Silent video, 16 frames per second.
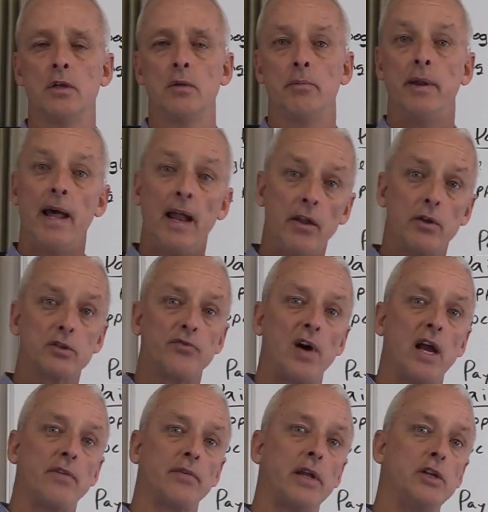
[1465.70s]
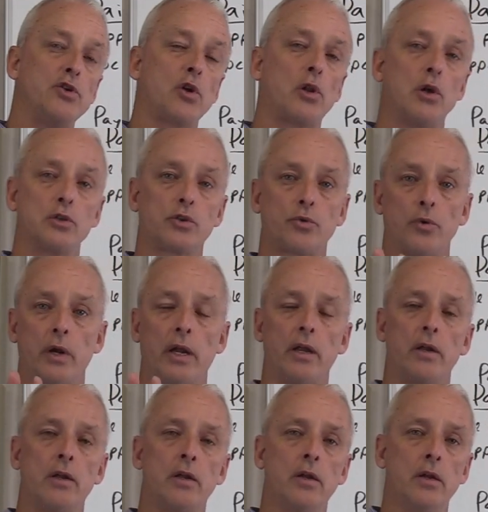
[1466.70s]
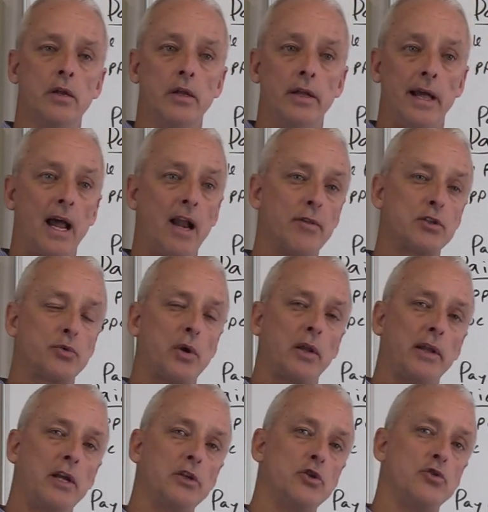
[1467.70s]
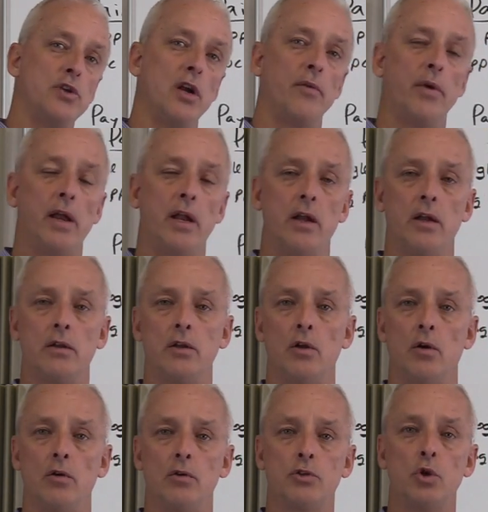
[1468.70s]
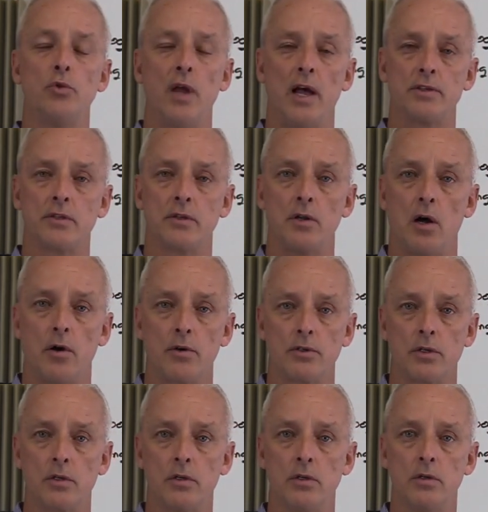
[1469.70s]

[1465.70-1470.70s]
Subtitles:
But out of those 5 leads, you closed 3. Out of the 3 leads, you generated, $2,000.